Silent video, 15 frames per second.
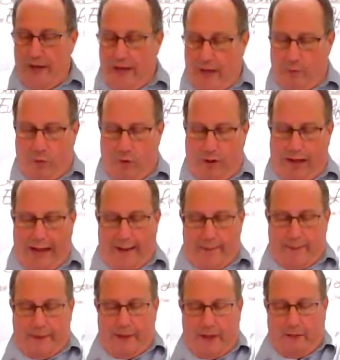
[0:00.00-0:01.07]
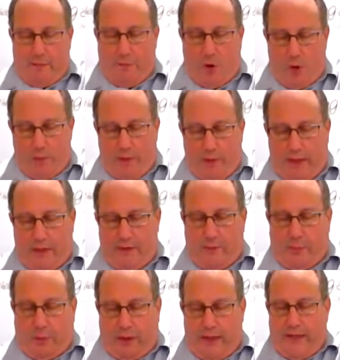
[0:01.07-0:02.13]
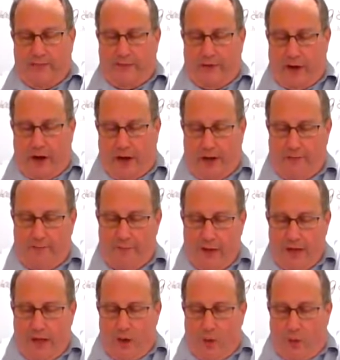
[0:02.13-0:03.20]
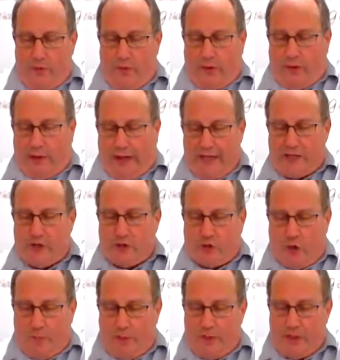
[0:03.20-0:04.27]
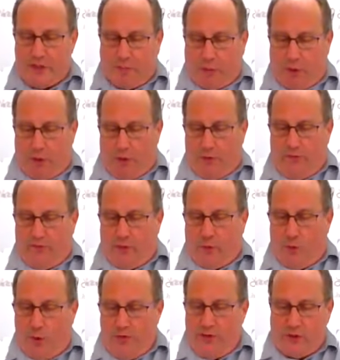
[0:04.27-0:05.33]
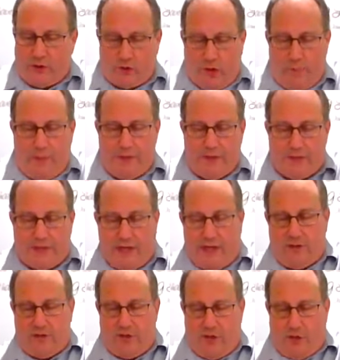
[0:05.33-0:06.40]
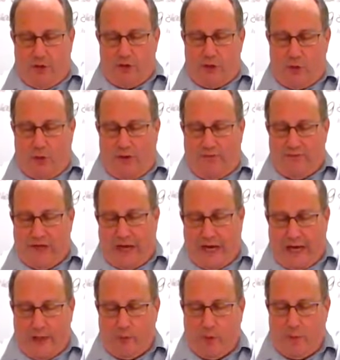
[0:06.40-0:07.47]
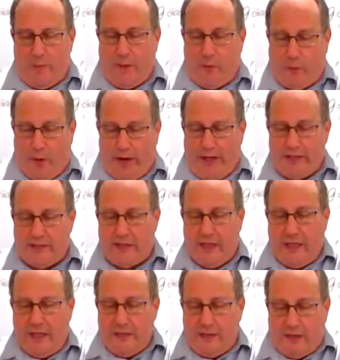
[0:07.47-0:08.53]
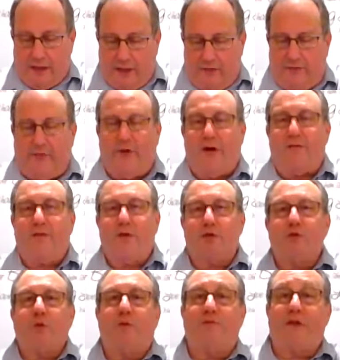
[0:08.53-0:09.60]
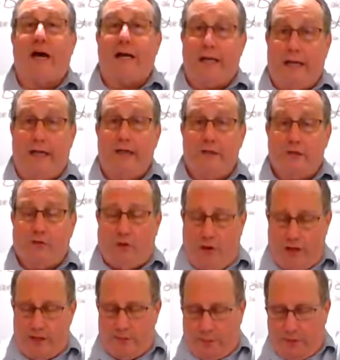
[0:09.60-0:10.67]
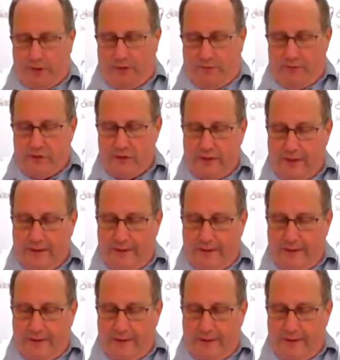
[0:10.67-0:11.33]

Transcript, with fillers: It will happen in a moment, in the blink of an eye, when the last trumpet is blown. For when the trumpet sounds, those who have died will be raised to live forever, those who have died in Christ, believers.